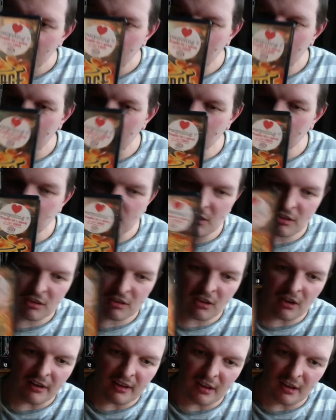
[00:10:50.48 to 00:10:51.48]
This is a
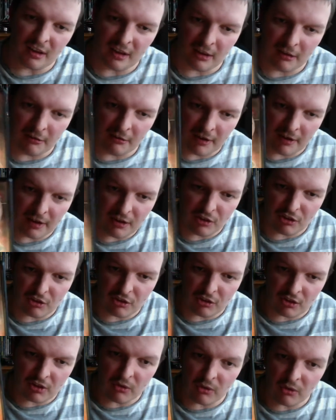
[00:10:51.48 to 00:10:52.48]
slightly earlier
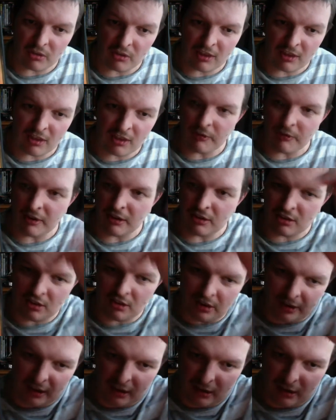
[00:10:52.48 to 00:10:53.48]
release. You can always tell when they're
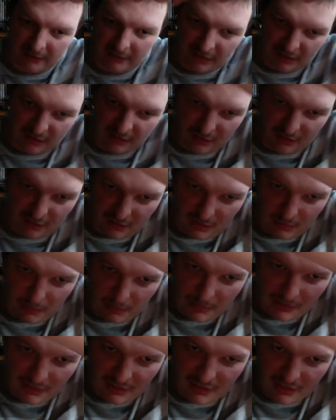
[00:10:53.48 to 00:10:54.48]
slightly early releases because the
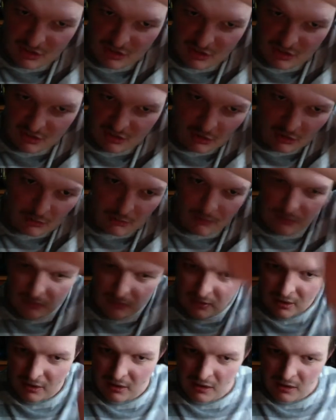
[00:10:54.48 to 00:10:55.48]
PlayStation 2
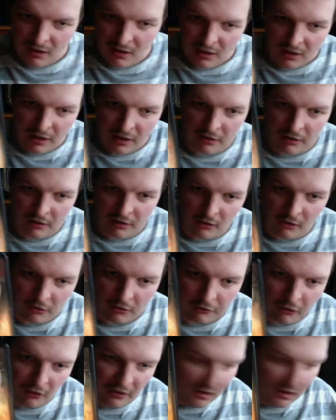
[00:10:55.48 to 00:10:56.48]
logo on the
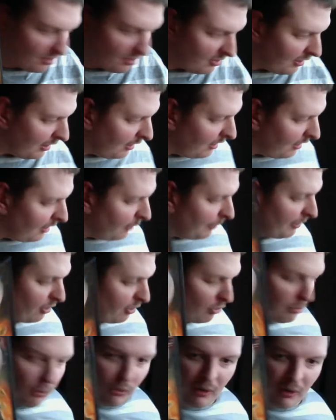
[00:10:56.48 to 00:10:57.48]
front is a little bit
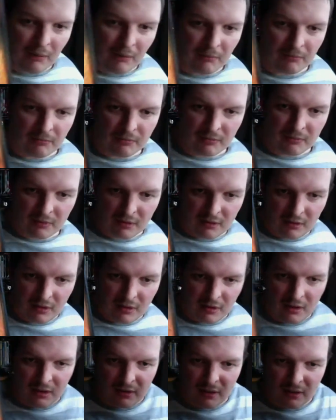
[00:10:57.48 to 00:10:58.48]
smaller
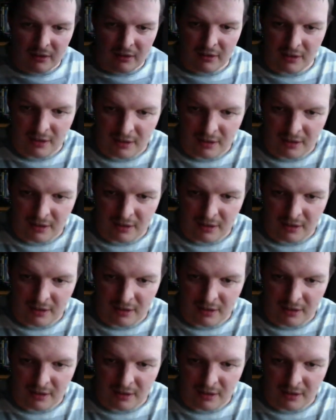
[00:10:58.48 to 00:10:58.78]
than the